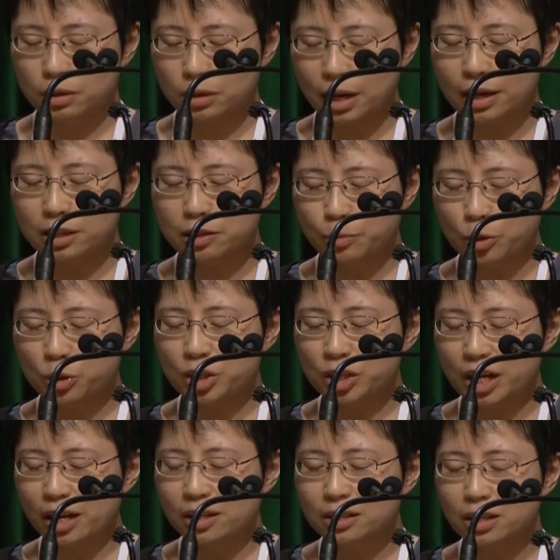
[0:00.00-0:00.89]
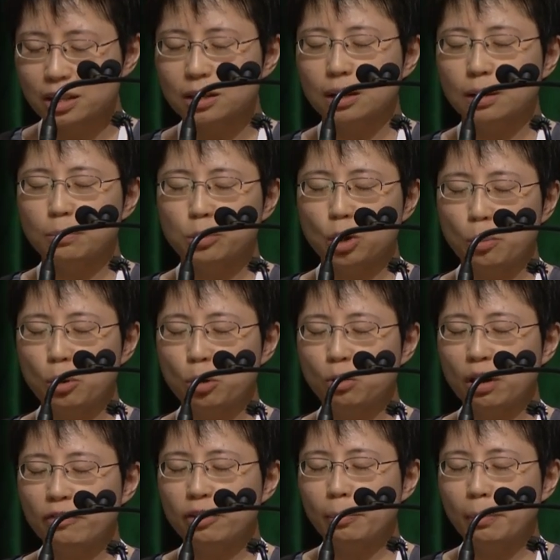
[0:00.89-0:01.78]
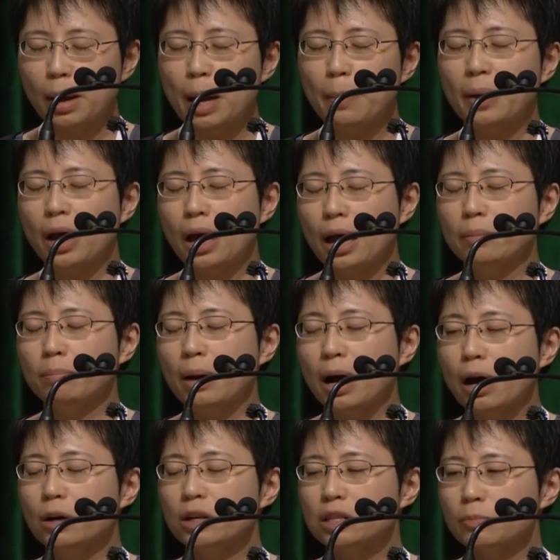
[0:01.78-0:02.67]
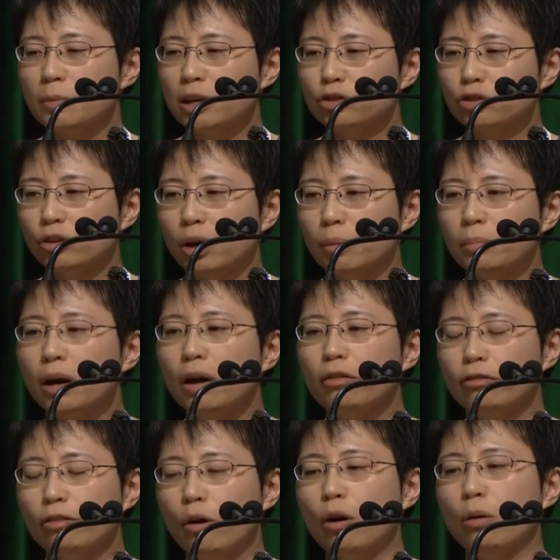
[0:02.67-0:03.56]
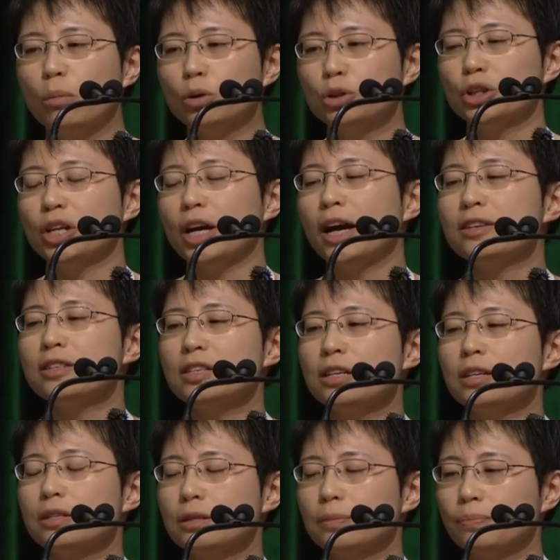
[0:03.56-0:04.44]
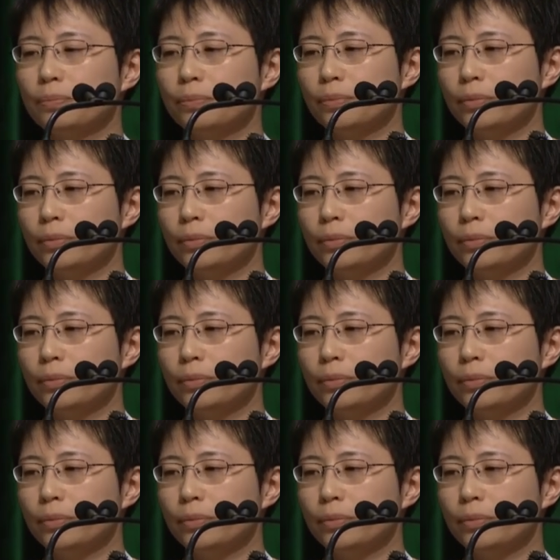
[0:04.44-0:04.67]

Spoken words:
textbook standard topographic map and power spectrum for motion ICs.